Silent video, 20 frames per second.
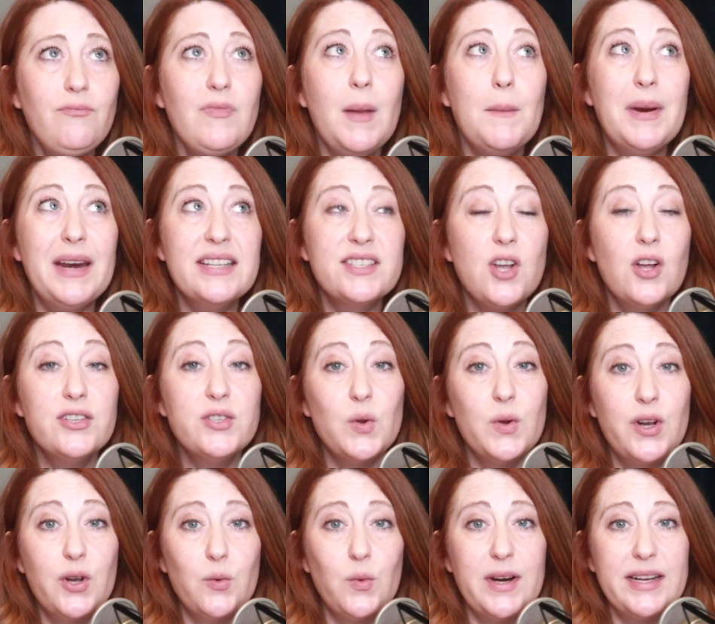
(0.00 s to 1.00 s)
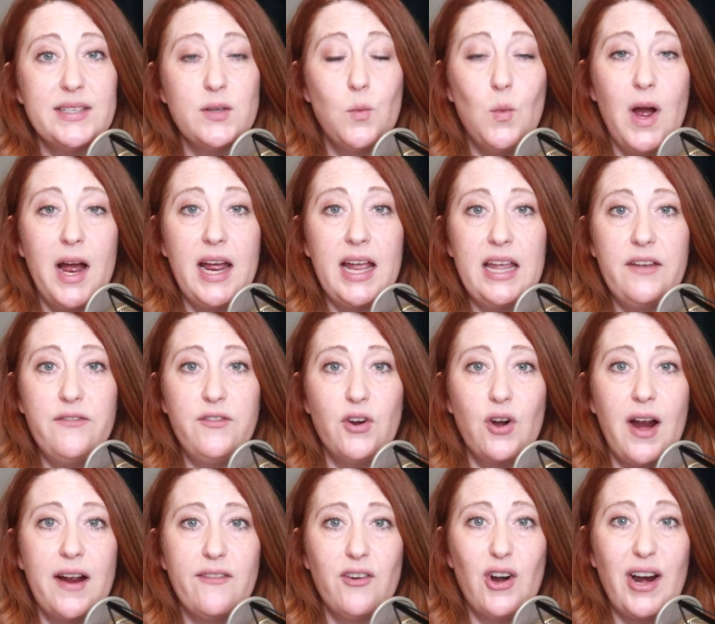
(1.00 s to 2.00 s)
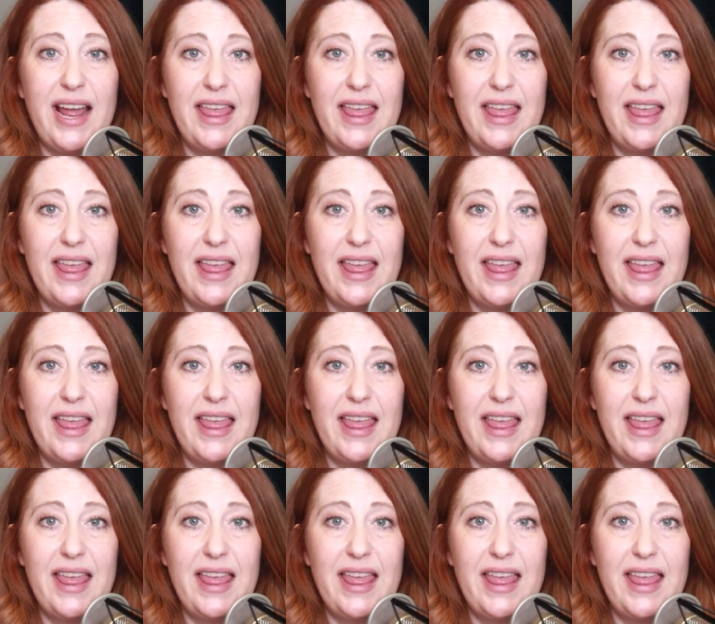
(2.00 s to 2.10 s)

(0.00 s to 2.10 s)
but it's also a good reason why, if you're ever